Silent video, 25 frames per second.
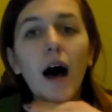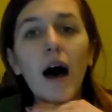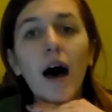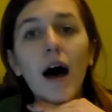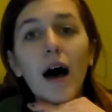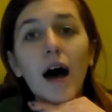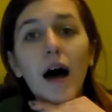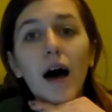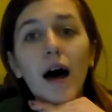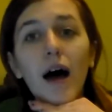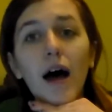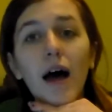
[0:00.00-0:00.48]

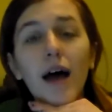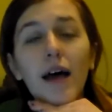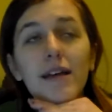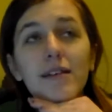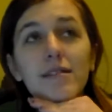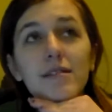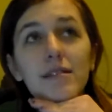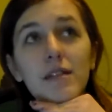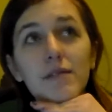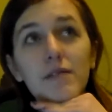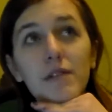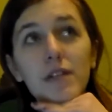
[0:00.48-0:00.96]
Uh,
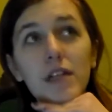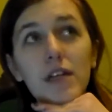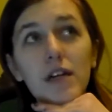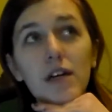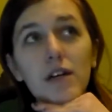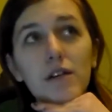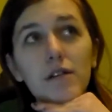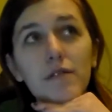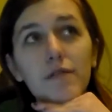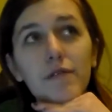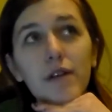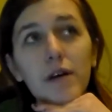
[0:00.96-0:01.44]
Steven
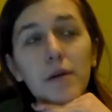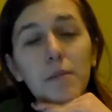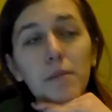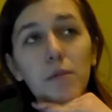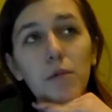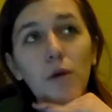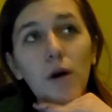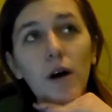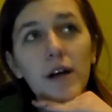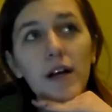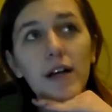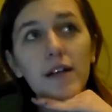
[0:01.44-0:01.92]
Yeun
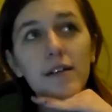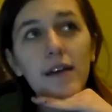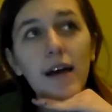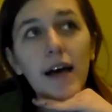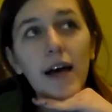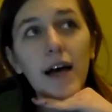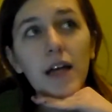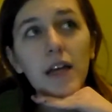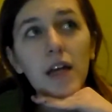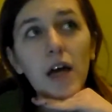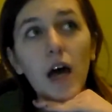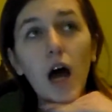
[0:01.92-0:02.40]
from Walking
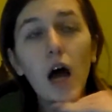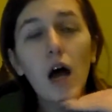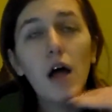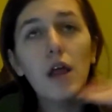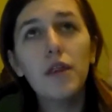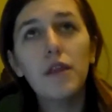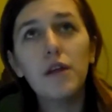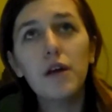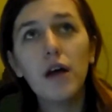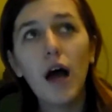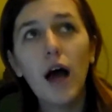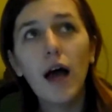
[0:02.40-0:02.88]
Dead
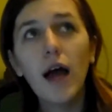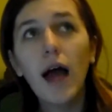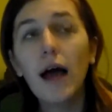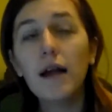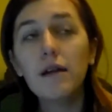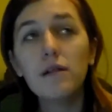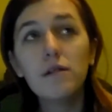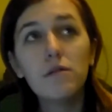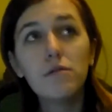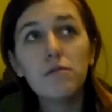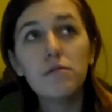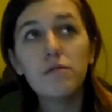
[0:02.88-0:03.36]
the guy
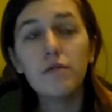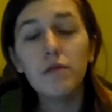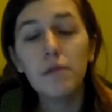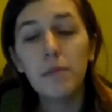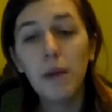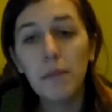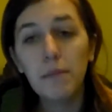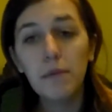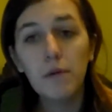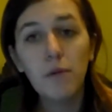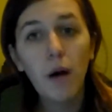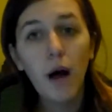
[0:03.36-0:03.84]
I don't
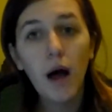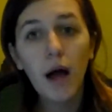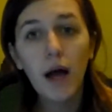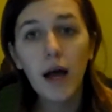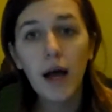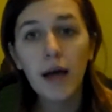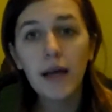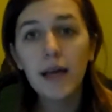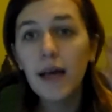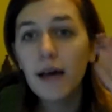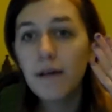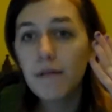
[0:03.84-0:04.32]
remember
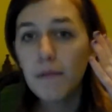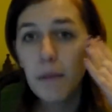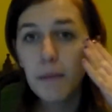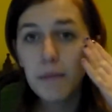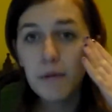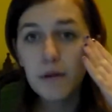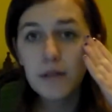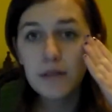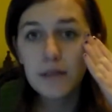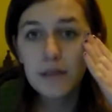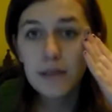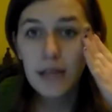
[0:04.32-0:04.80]
why I can't
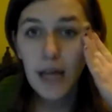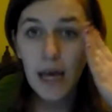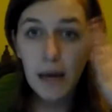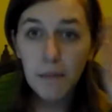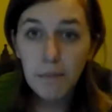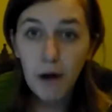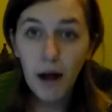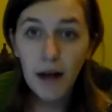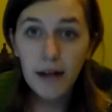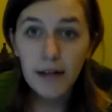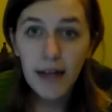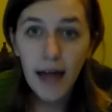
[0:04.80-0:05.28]
remember his
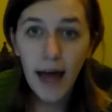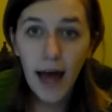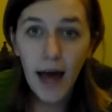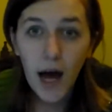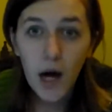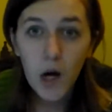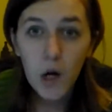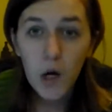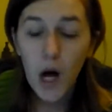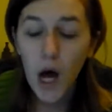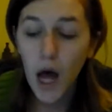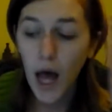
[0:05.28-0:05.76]
name right
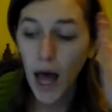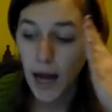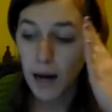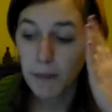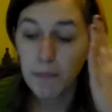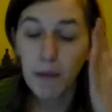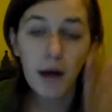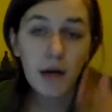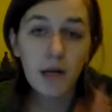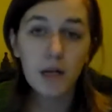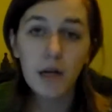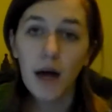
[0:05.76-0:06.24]
now and
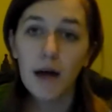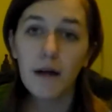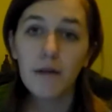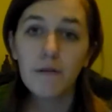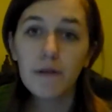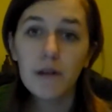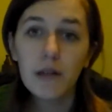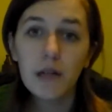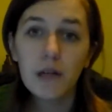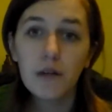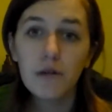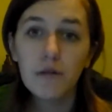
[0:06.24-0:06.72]
I'm not gonna I
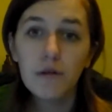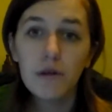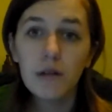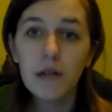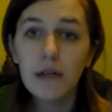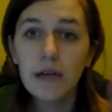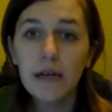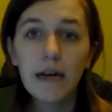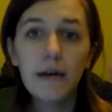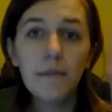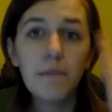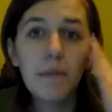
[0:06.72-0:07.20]
don't feel like
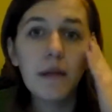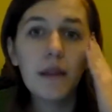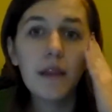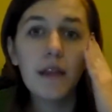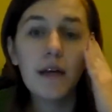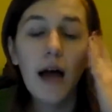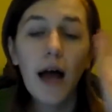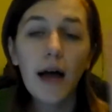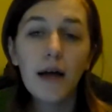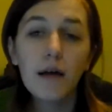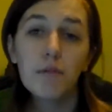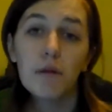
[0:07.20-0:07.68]
googling it but
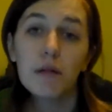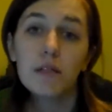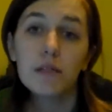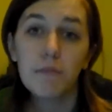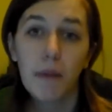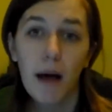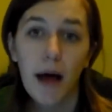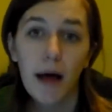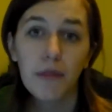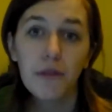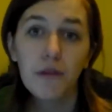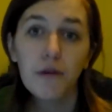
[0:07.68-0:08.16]
the guy who plays
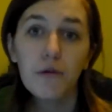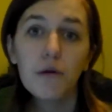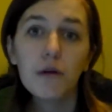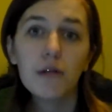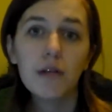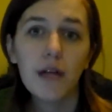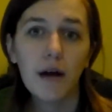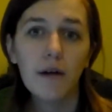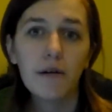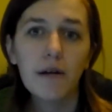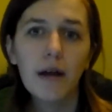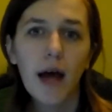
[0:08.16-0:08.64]
Matthew
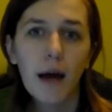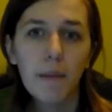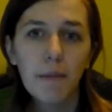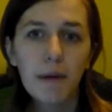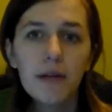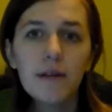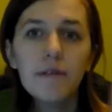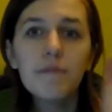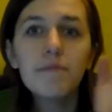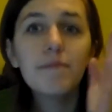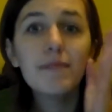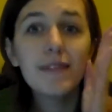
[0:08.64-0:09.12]
on Downton
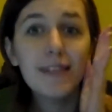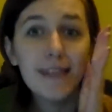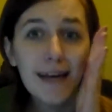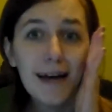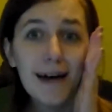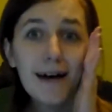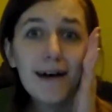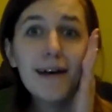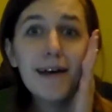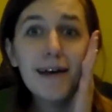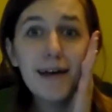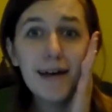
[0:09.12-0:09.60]
Abbey
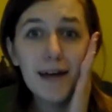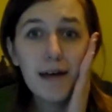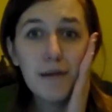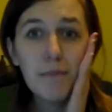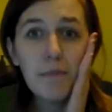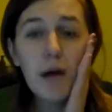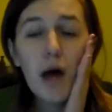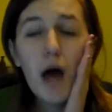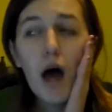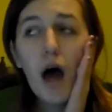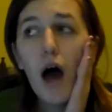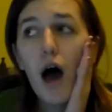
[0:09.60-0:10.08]
yeah
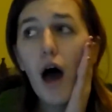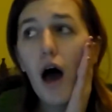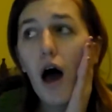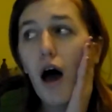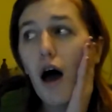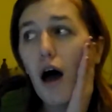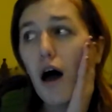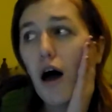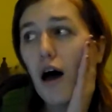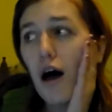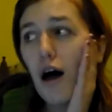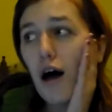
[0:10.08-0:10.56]
him
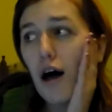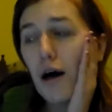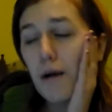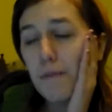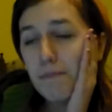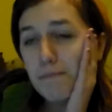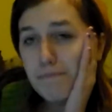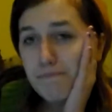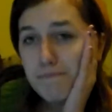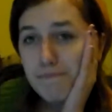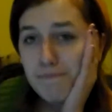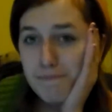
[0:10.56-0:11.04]

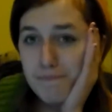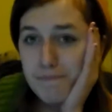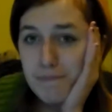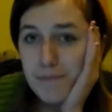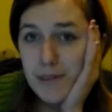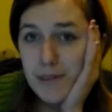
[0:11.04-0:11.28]
um